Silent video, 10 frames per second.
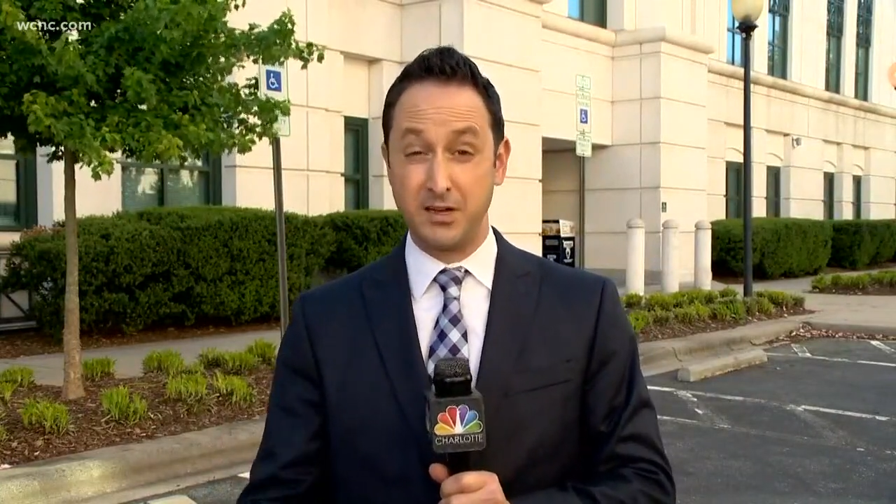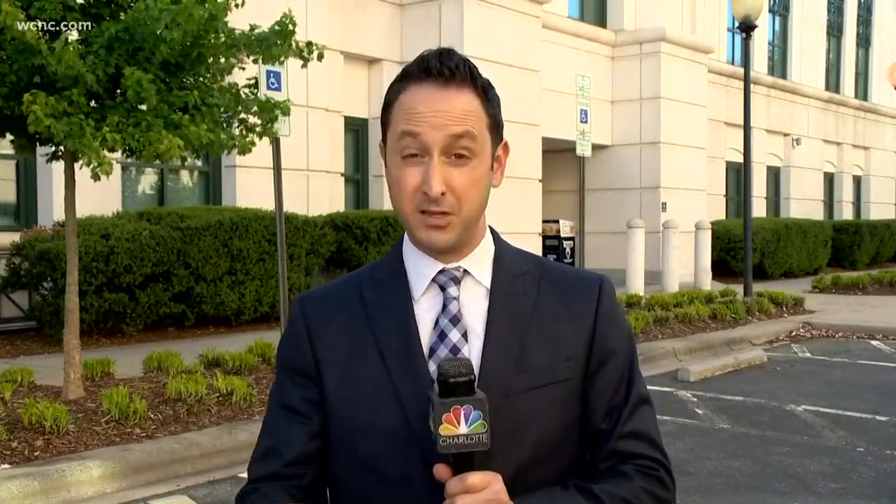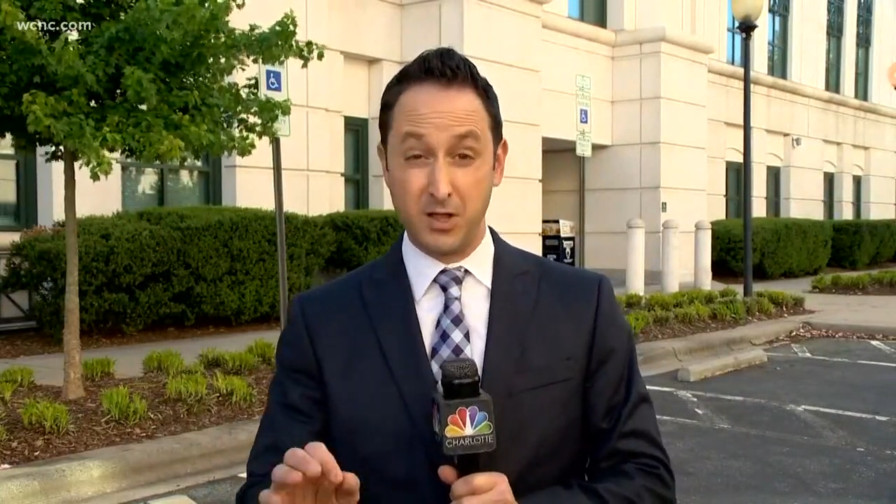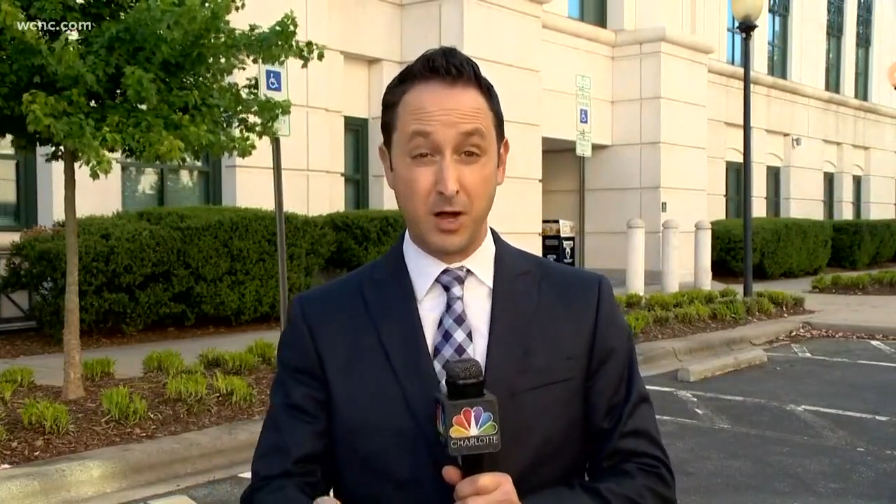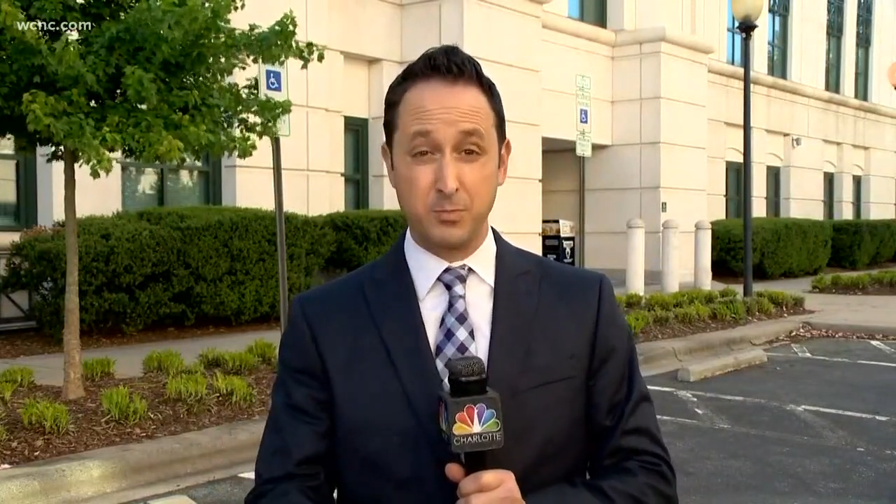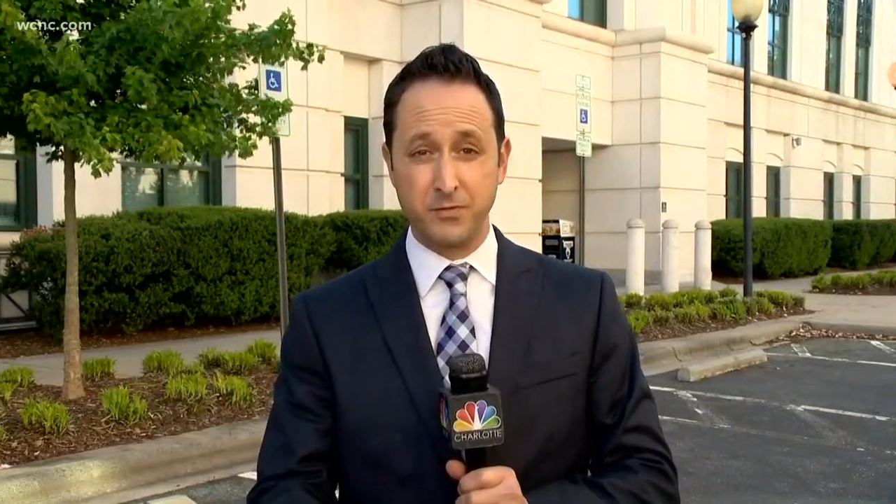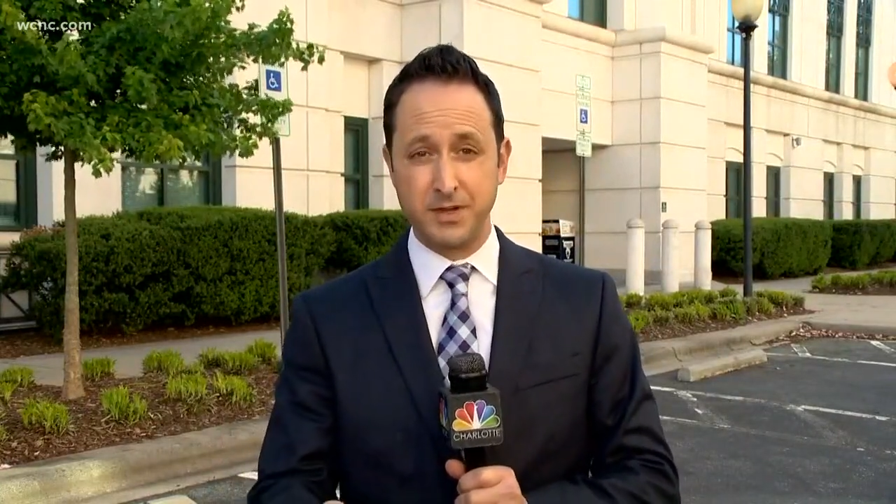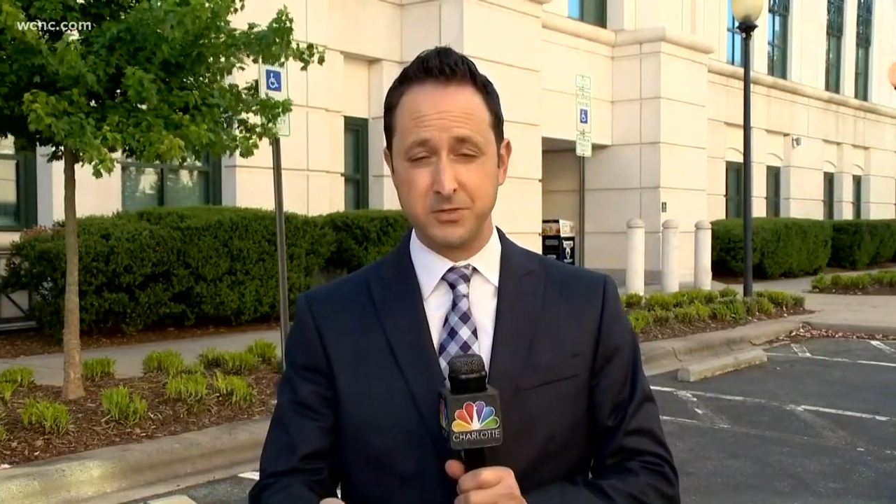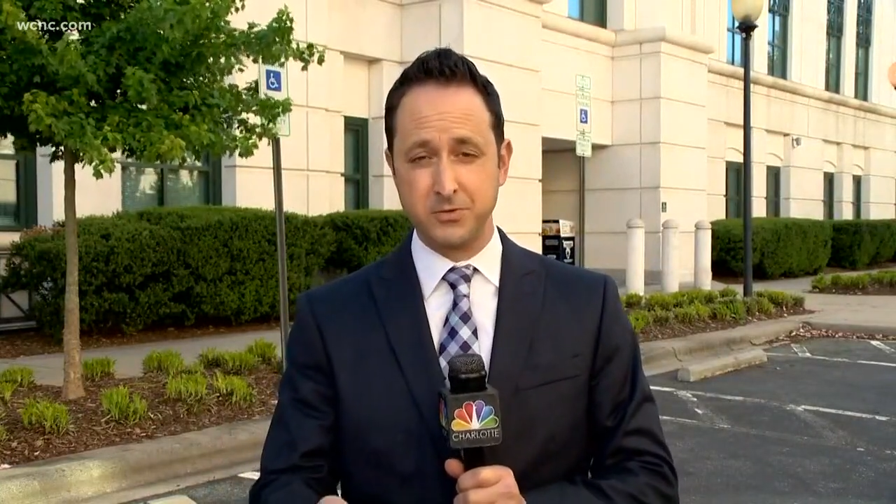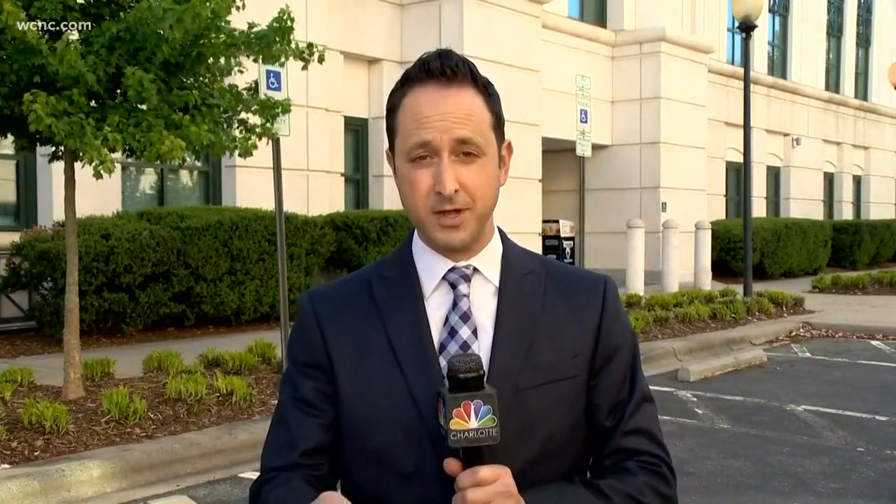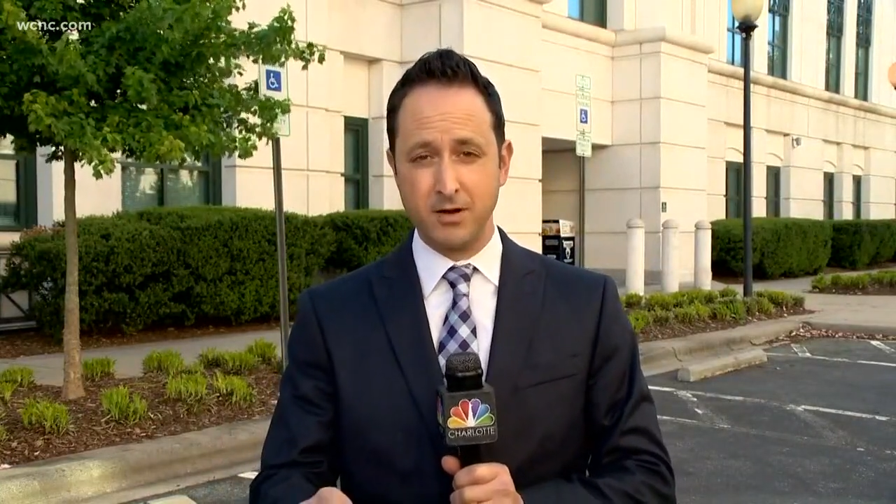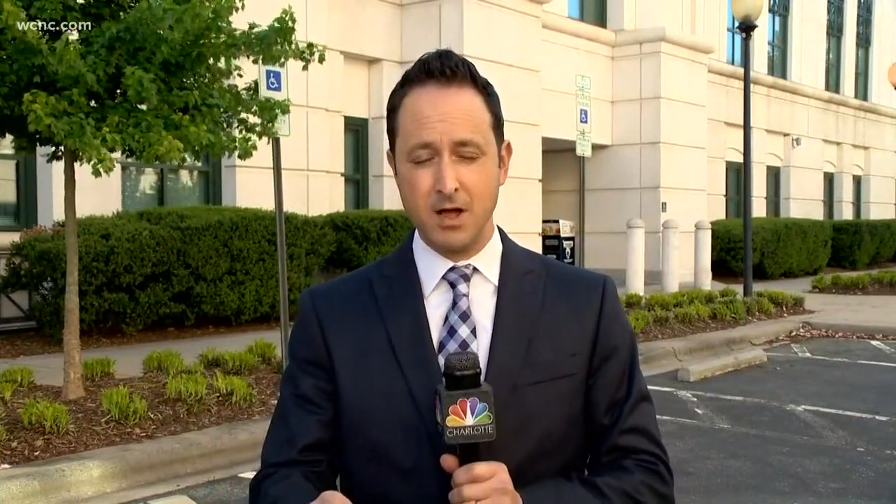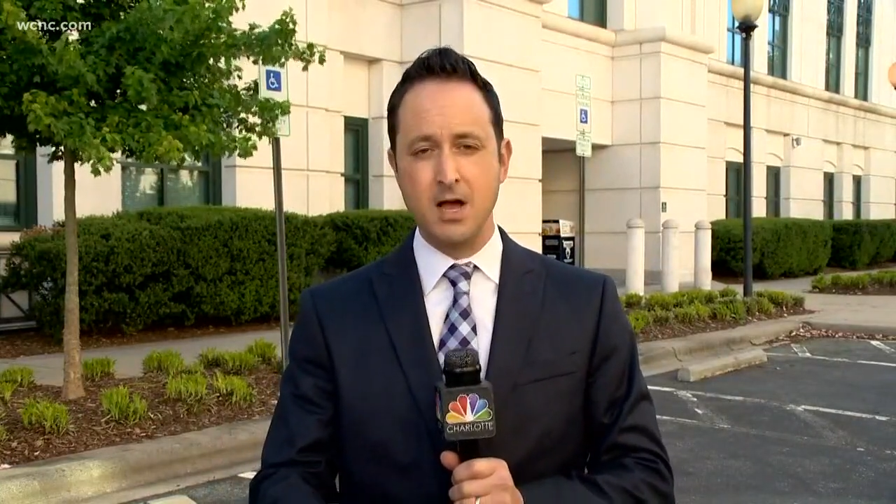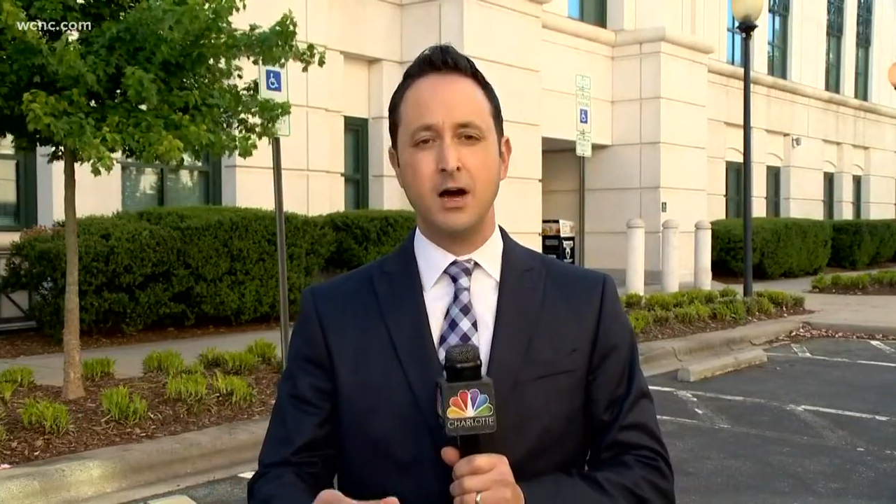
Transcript: a law professor there,